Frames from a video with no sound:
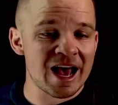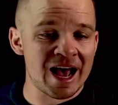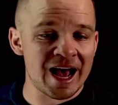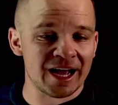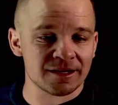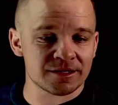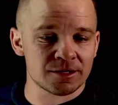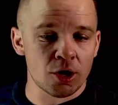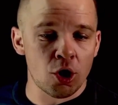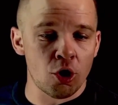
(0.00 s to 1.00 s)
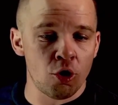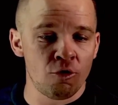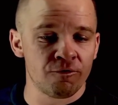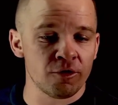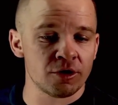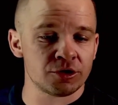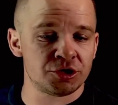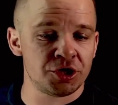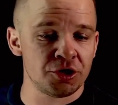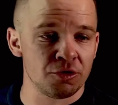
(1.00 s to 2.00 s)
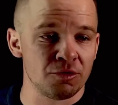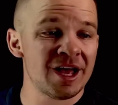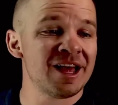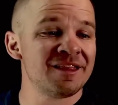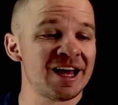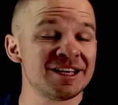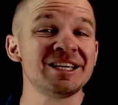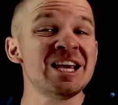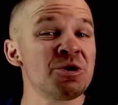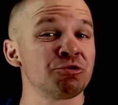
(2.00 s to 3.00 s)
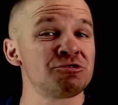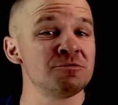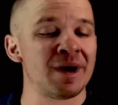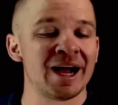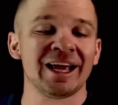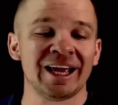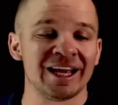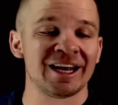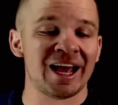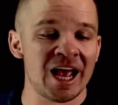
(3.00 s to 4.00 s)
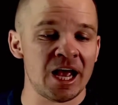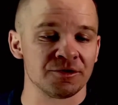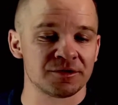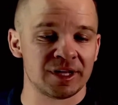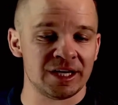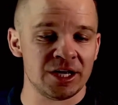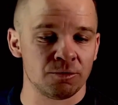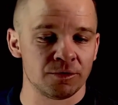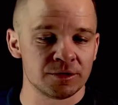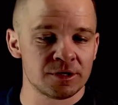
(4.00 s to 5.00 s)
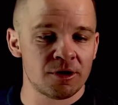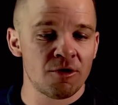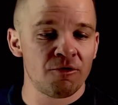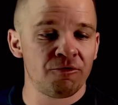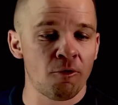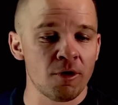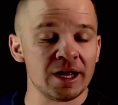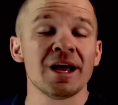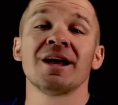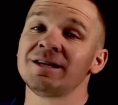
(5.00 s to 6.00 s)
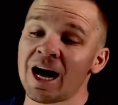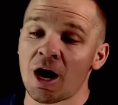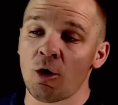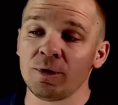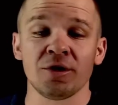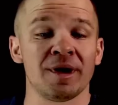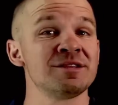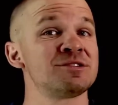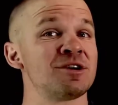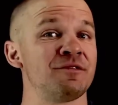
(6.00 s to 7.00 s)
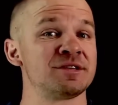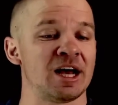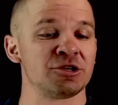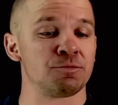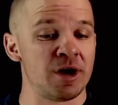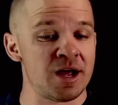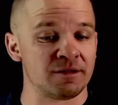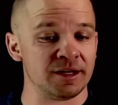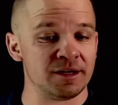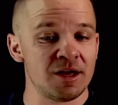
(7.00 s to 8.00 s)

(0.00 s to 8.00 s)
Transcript: x over 2 that is equal to my in angle. So that equals 40. Now we can go ahead and solve this algebraically.